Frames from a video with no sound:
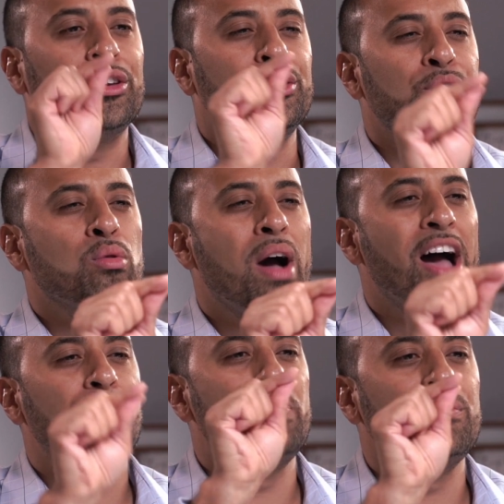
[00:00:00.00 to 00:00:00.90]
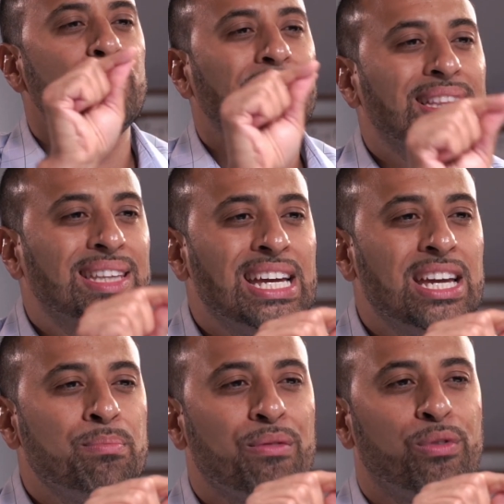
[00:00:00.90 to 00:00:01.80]
You have been
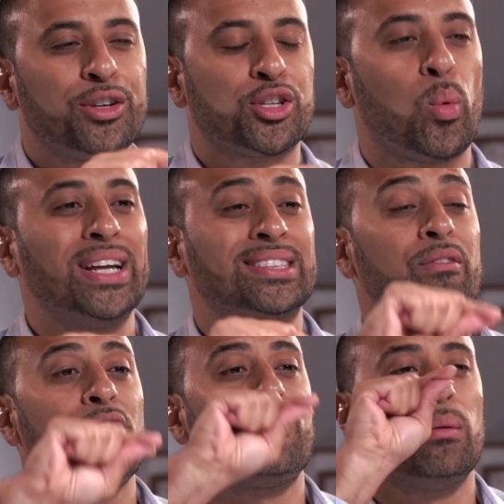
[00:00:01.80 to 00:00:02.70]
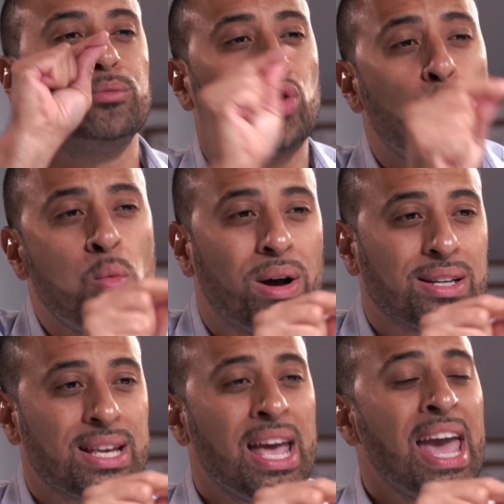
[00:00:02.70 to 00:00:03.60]
redeemed in verse 27 from
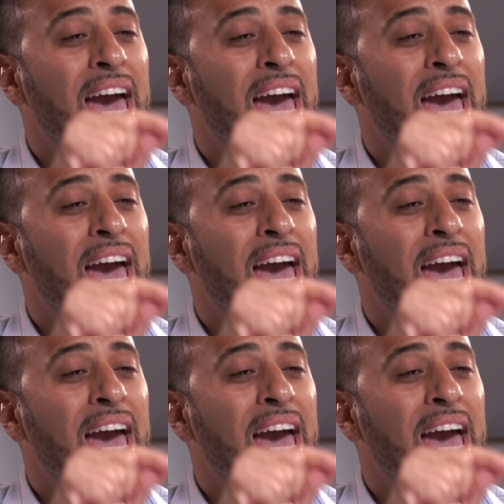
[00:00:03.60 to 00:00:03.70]
tumors